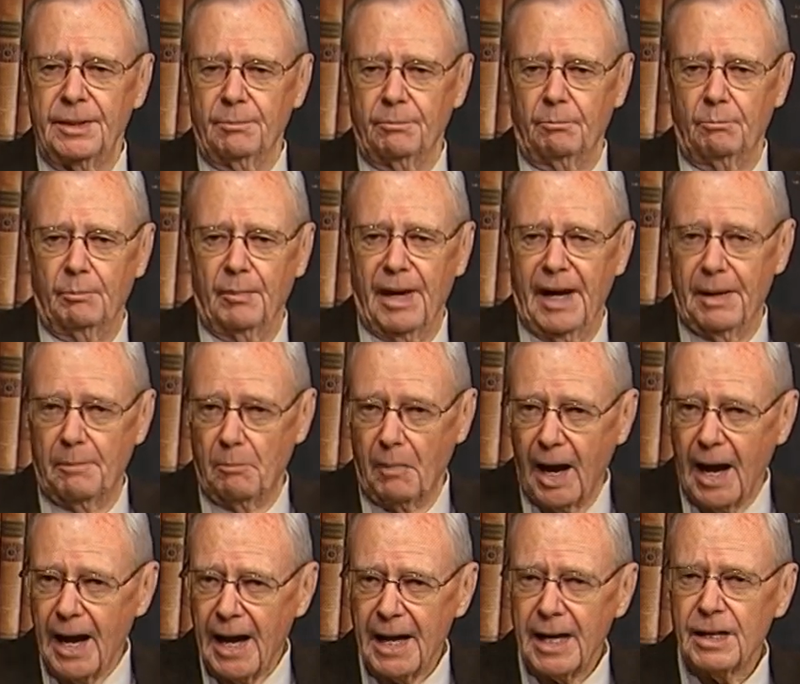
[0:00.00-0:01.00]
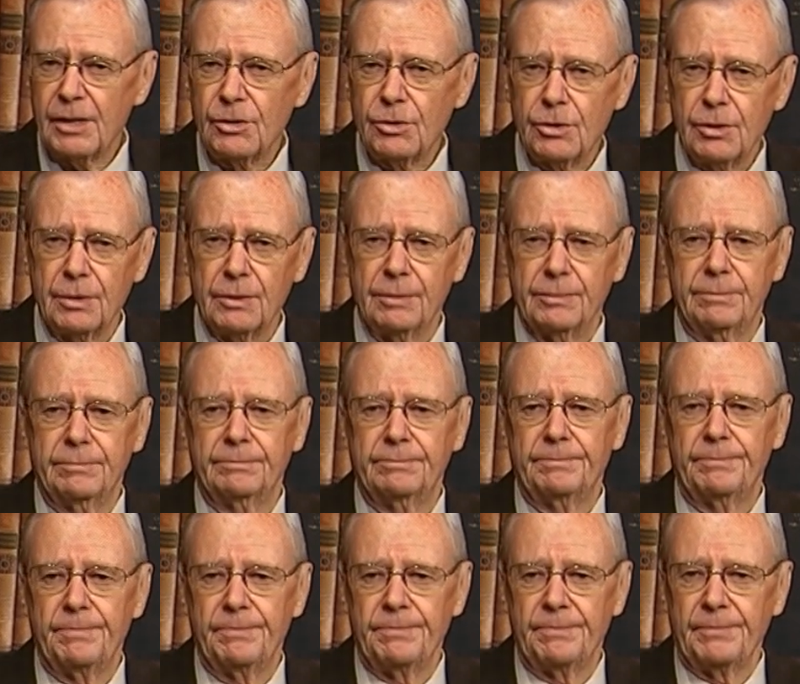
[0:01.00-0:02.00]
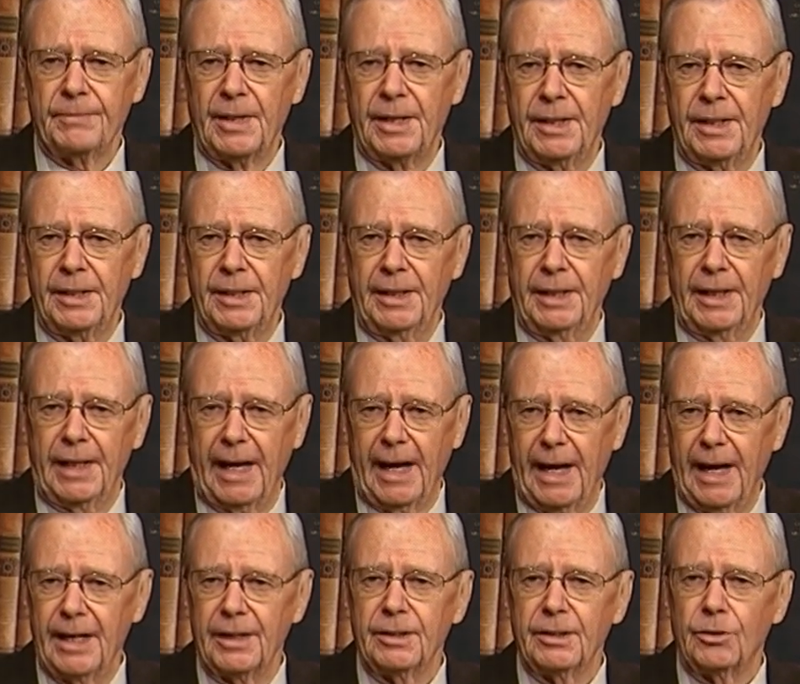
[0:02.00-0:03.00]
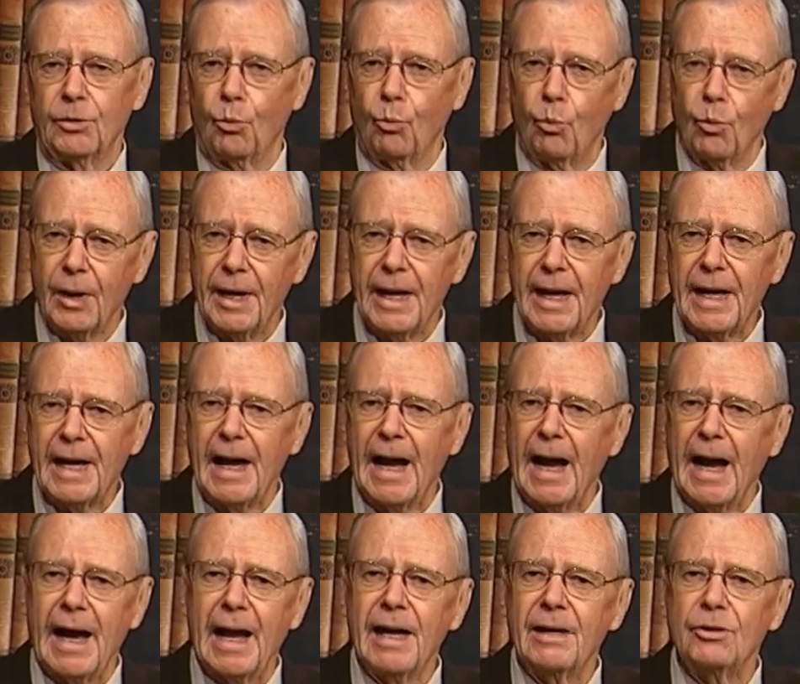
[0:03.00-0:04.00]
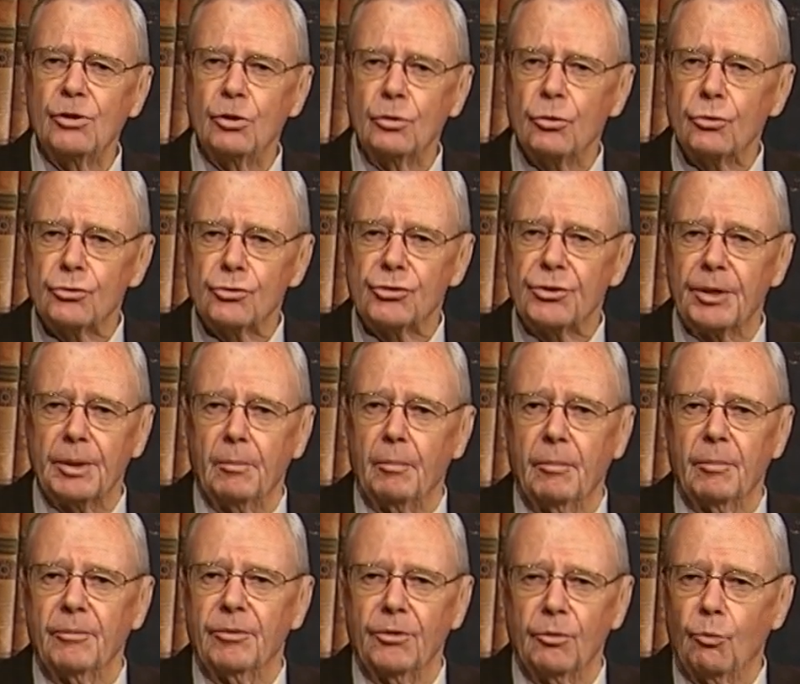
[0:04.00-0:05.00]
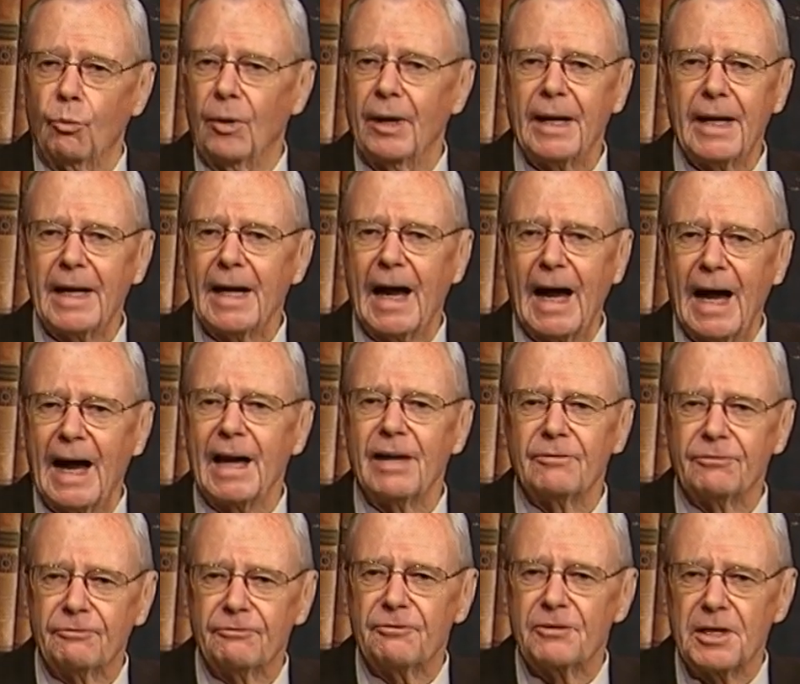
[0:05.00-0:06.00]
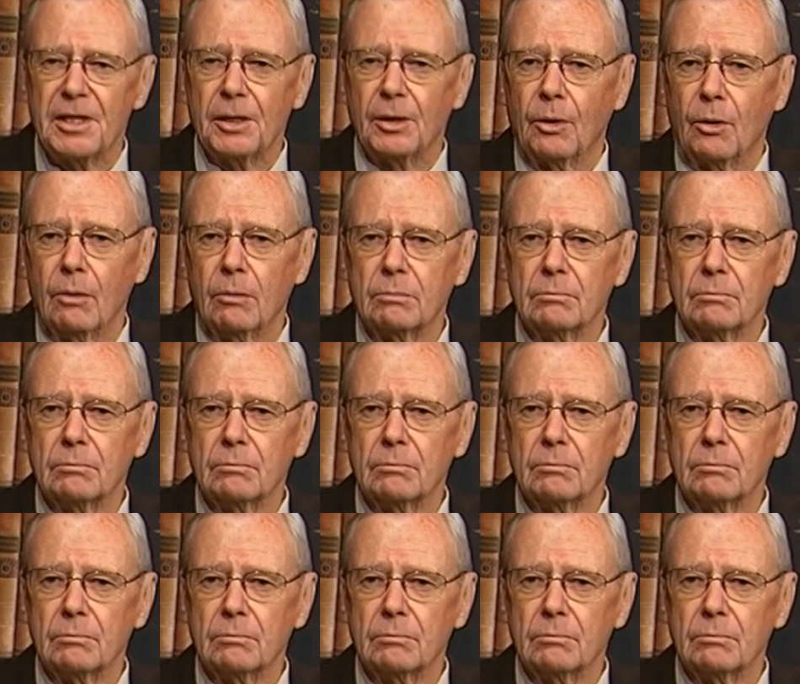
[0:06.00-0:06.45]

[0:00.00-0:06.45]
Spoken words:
my mind, and the way I use them, the way I feel.